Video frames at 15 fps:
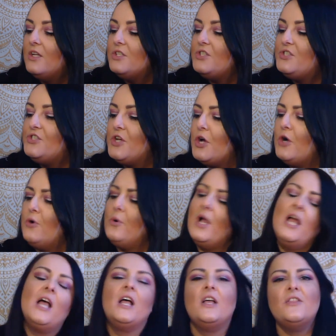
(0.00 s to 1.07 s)
So
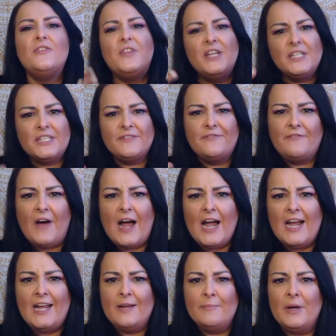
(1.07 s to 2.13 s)
this
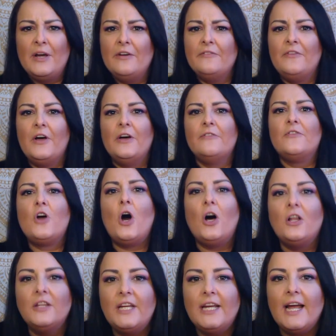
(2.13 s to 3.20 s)
vibe of, of
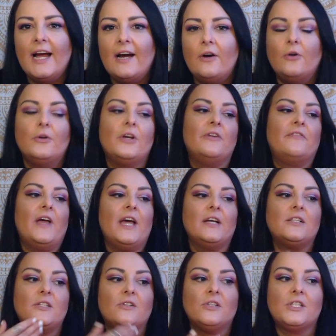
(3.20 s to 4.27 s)
calling out, of
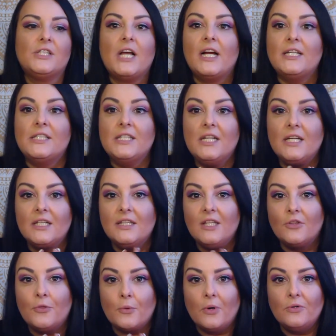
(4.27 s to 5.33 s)
exercising
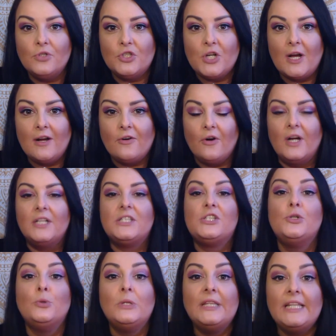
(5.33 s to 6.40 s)
the throat chakra
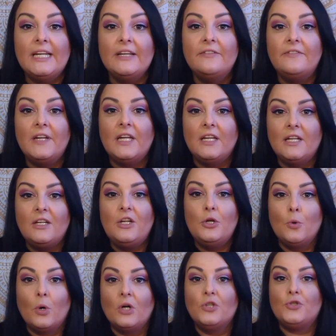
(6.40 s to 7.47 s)
to live in
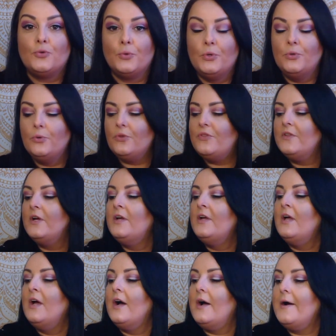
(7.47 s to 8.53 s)
your truth,
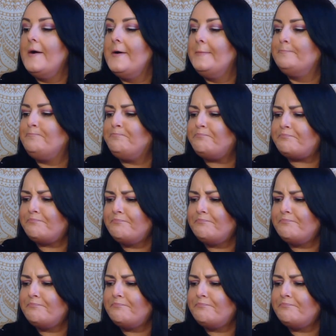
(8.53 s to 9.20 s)
um,